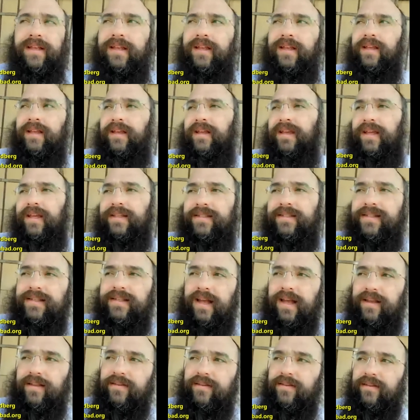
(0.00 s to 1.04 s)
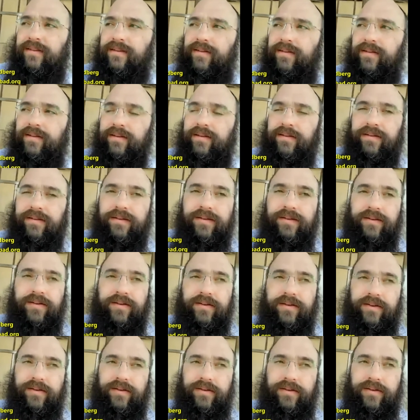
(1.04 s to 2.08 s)
insight
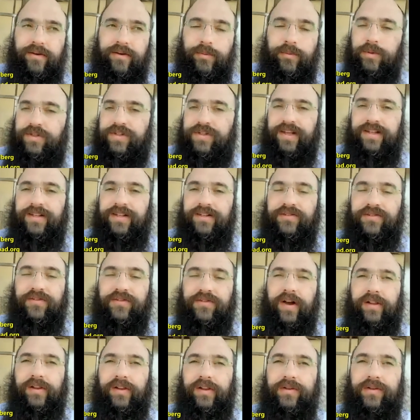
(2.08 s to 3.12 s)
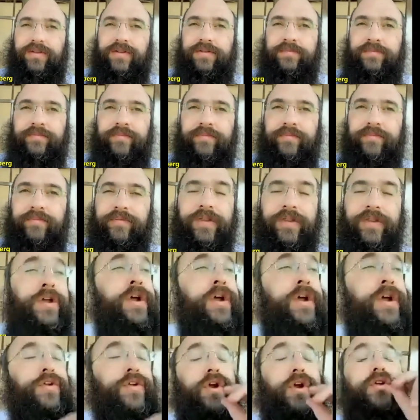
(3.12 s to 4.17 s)
which says as follows.
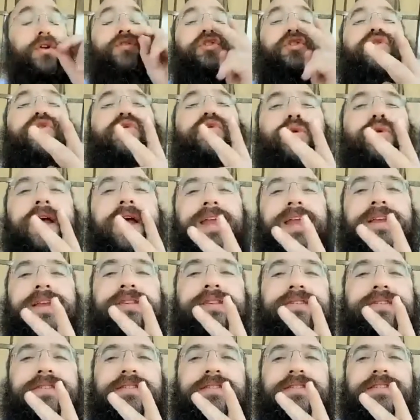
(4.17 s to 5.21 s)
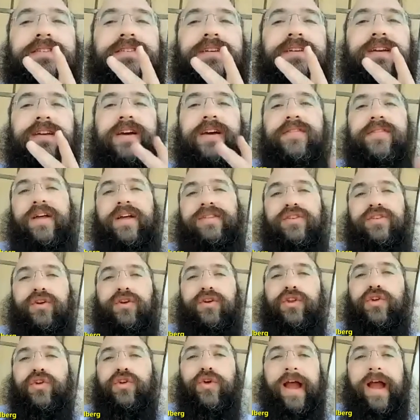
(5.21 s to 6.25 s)
There are two ways that you
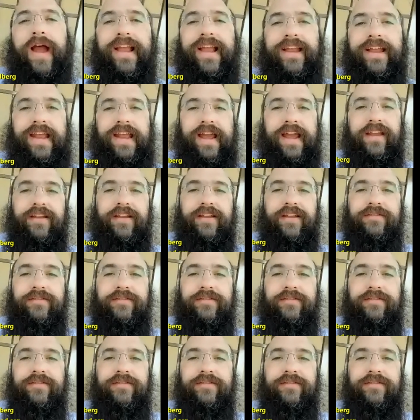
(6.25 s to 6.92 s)
can crack an egg.